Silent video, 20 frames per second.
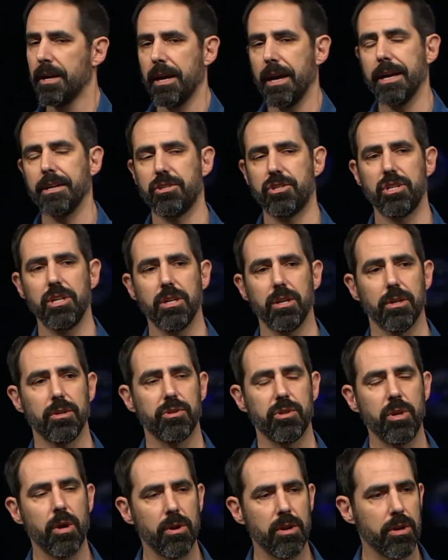And she
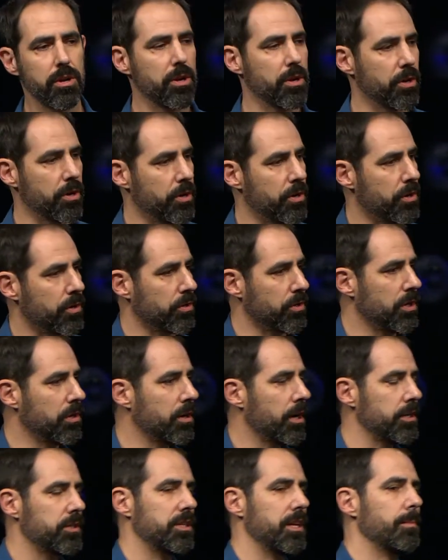goes, No, no, no, no, no, no. You're
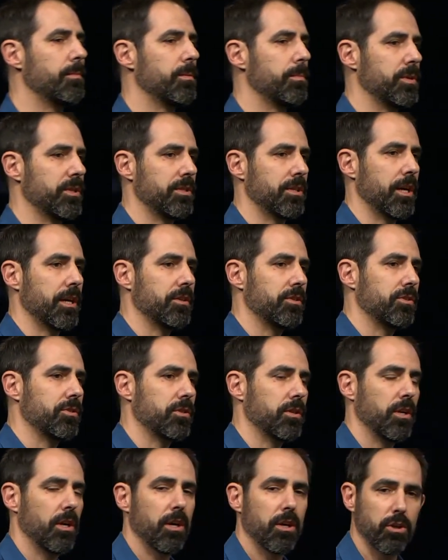not demon
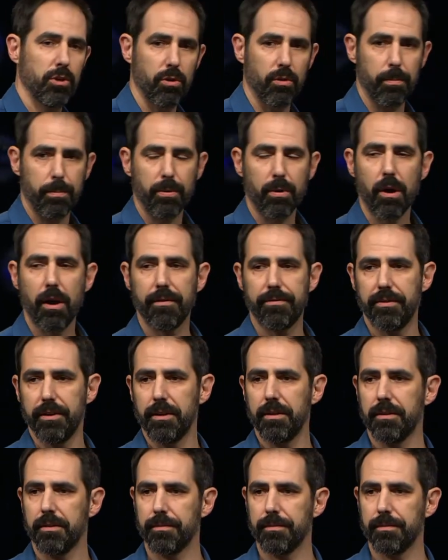possessed. You're a prophet.